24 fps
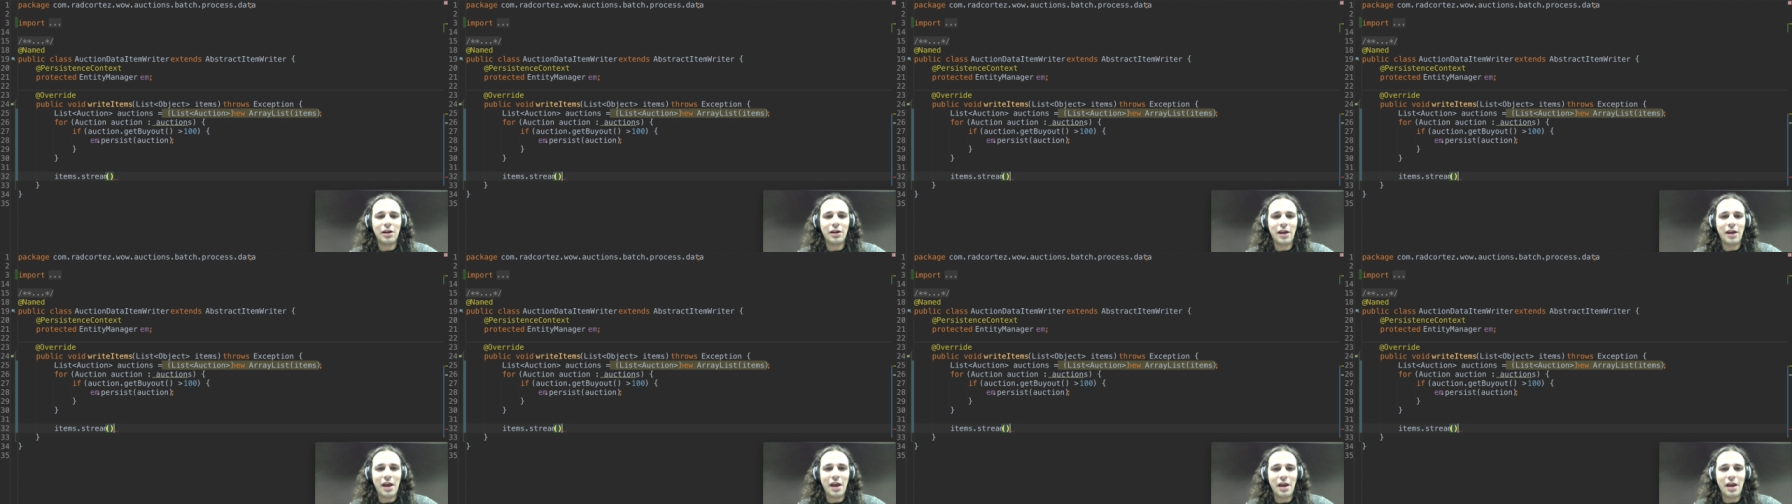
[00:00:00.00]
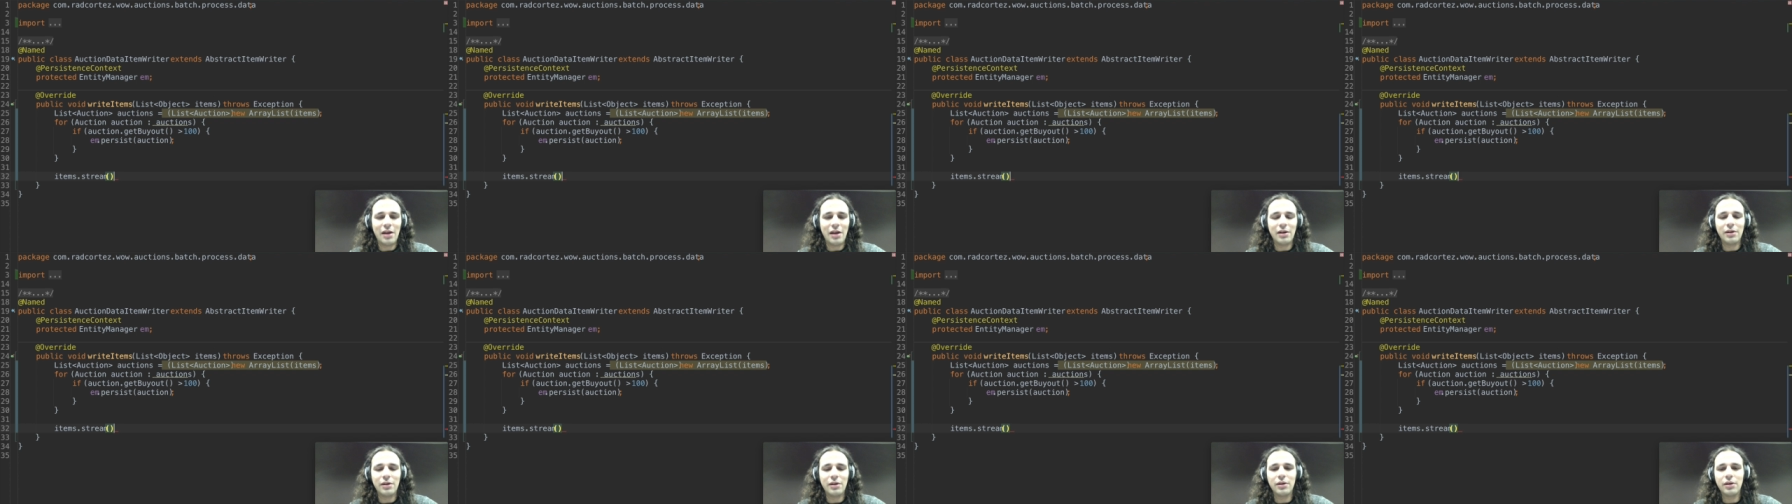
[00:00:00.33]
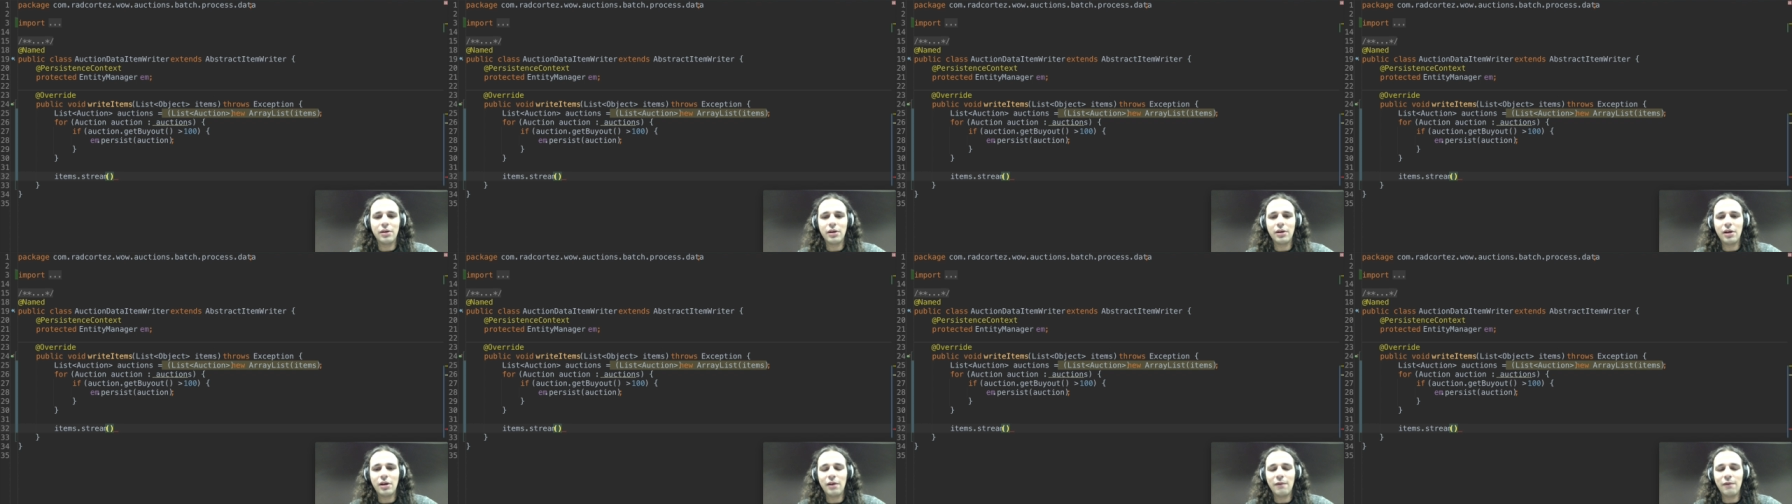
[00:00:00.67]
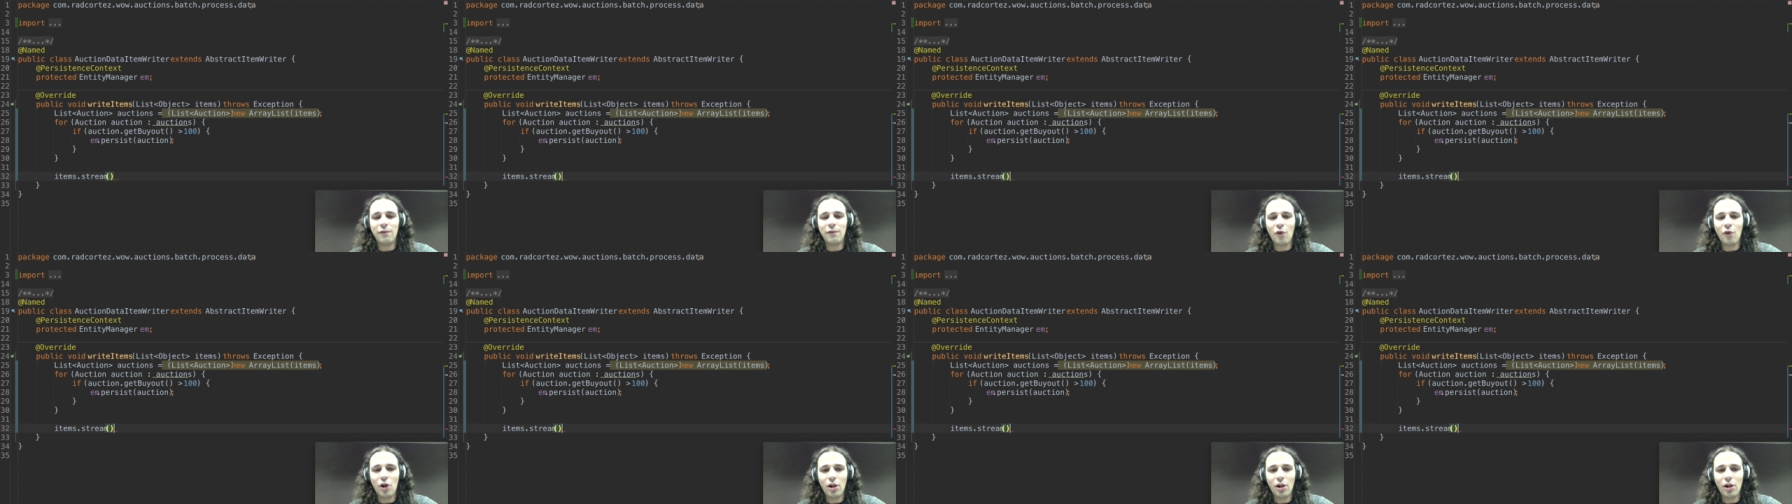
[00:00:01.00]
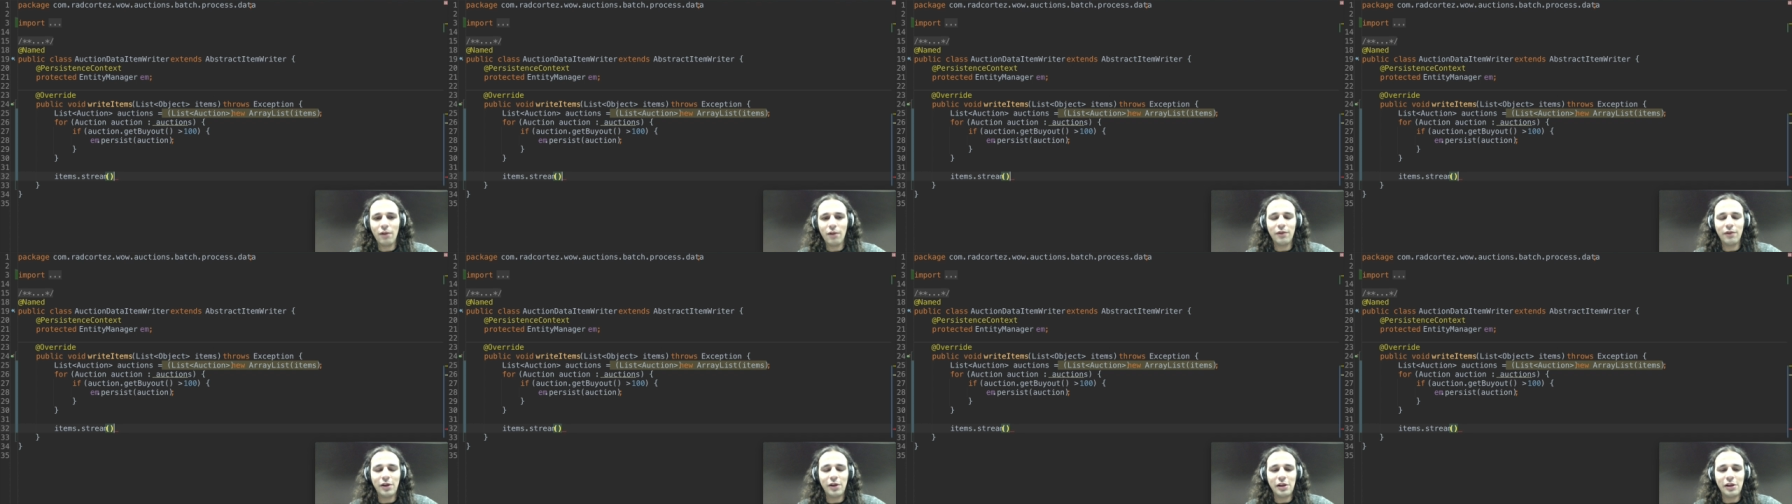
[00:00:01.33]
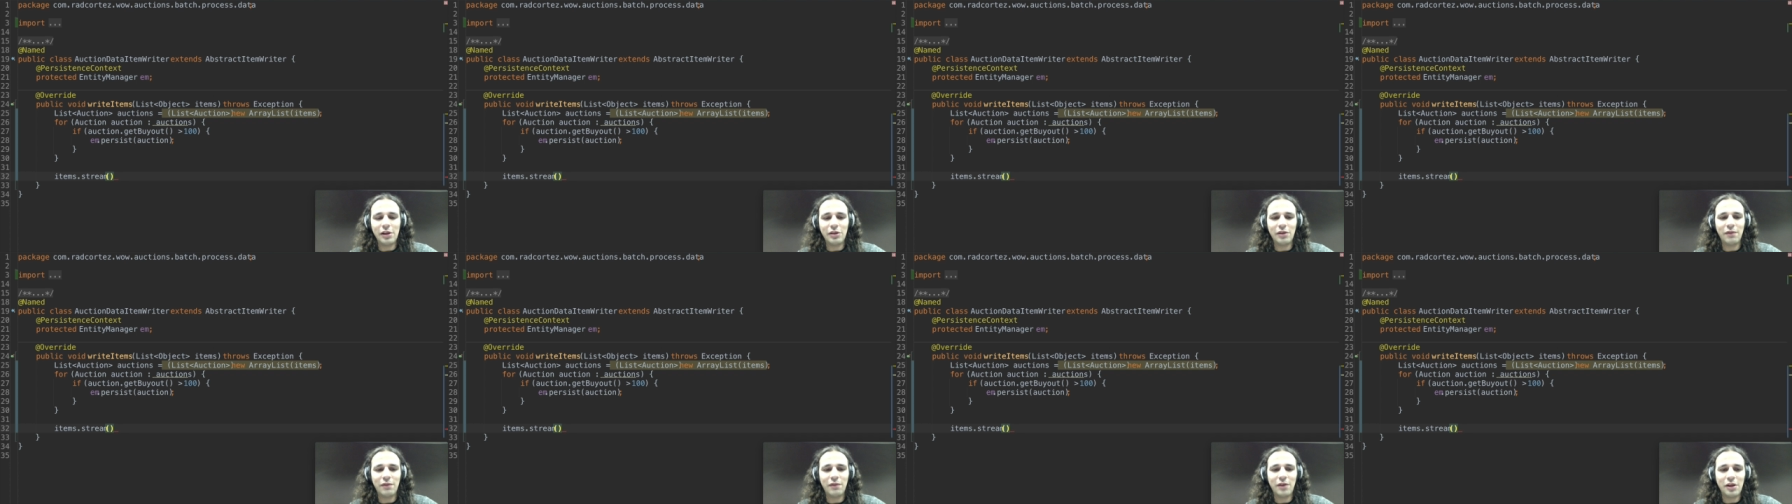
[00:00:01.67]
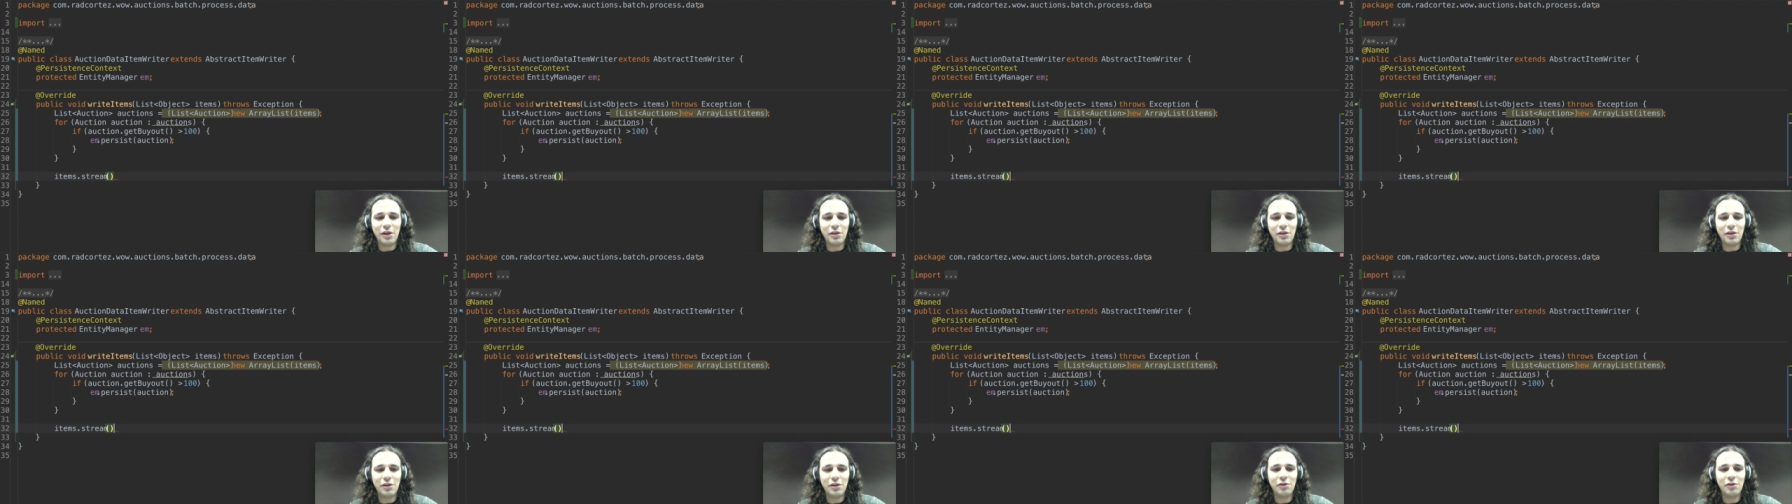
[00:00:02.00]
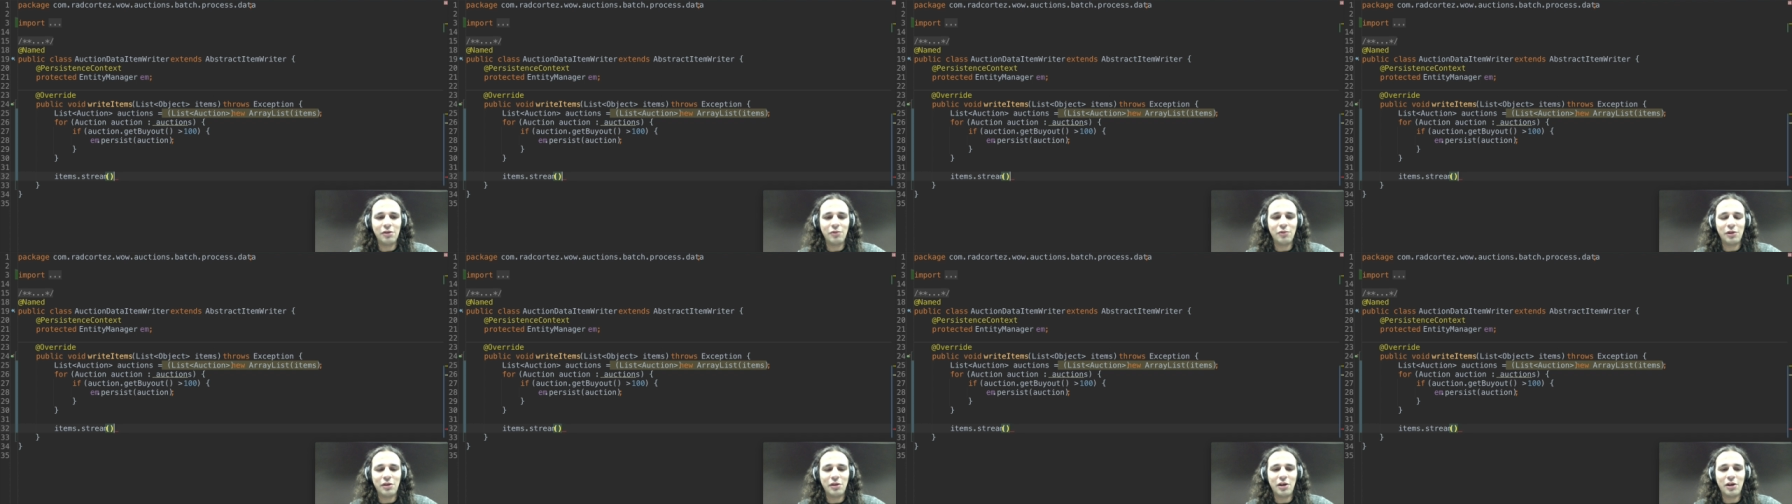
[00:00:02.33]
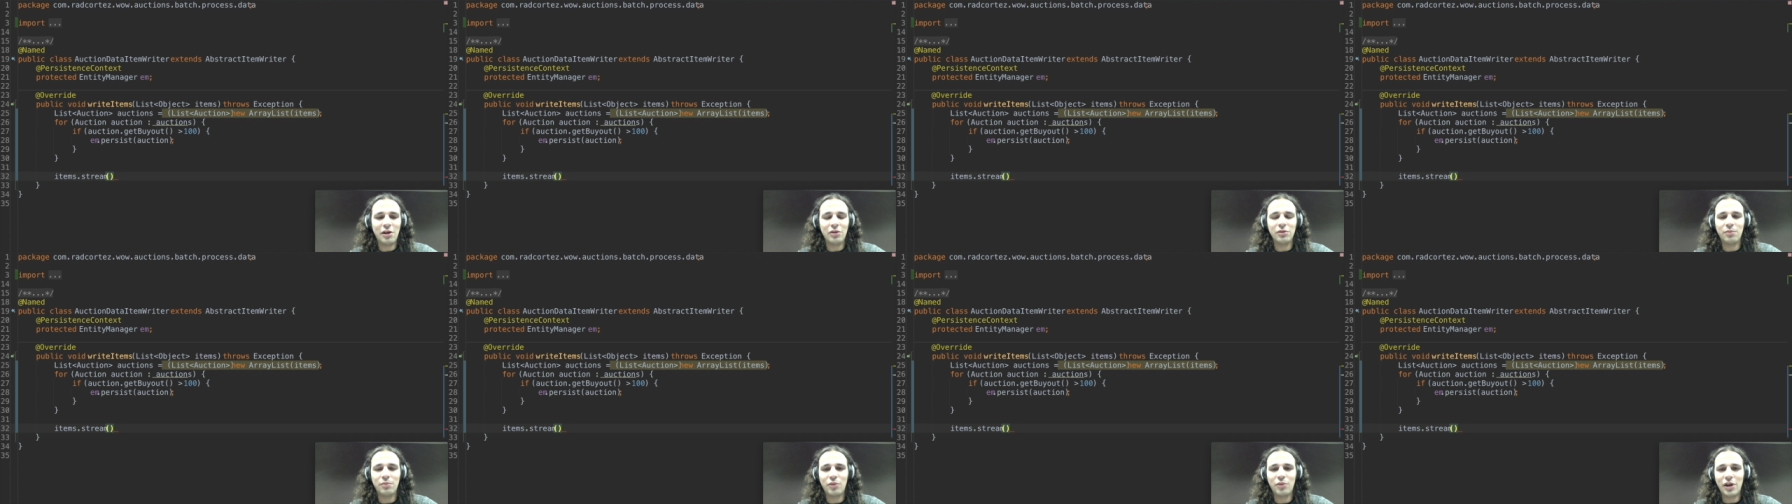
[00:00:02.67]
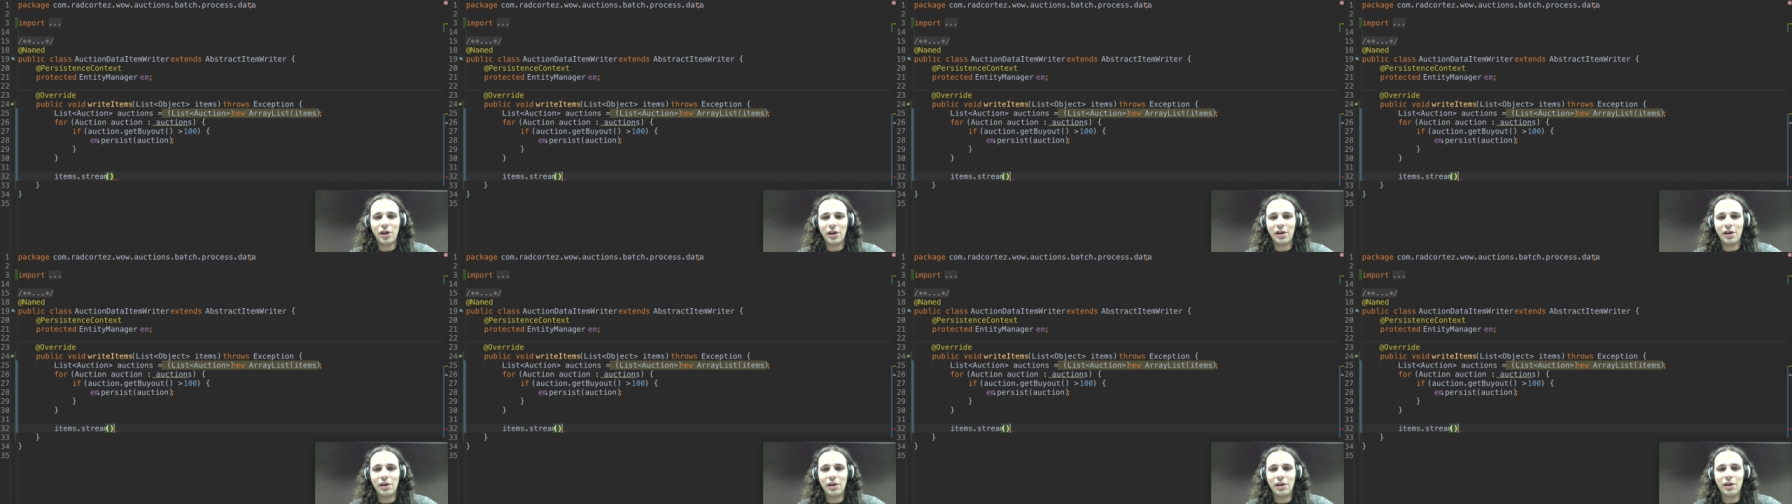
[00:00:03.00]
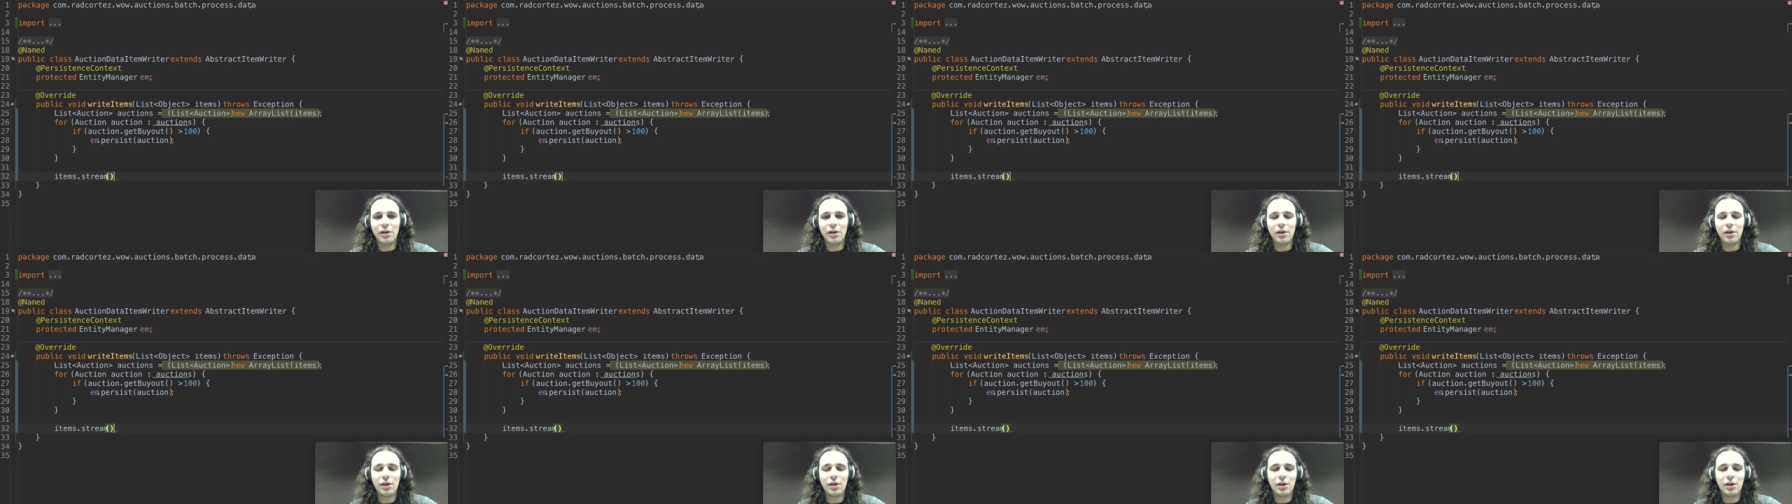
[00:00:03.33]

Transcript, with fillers: can evolve interfaces without breaking